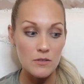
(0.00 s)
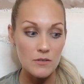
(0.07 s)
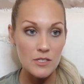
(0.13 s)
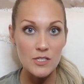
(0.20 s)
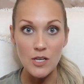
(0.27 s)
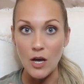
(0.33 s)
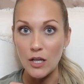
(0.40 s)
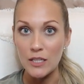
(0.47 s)

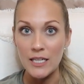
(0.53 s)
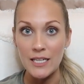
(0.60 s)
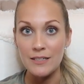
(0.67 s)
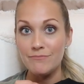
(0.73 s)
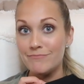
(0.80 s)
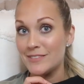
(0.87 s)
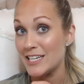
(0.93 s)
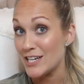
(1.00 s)

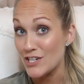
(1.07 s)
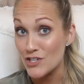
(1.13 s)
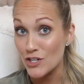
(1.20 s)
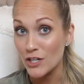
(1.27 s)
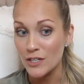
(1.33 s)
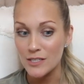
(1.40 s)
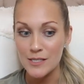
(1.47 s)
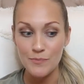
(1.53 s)
solid
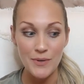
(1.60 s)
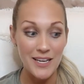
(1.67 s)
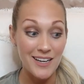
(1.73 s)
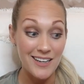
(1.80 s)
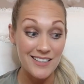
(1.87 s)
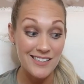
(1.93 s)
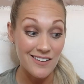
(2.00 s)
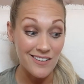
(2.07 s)
t-shirts
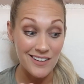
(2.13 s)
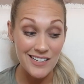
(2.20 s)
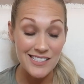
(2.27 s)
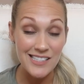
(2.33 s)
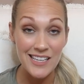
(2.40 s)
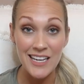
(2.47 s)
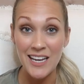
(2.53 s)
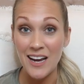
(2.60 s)
because
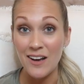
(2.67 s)
honestly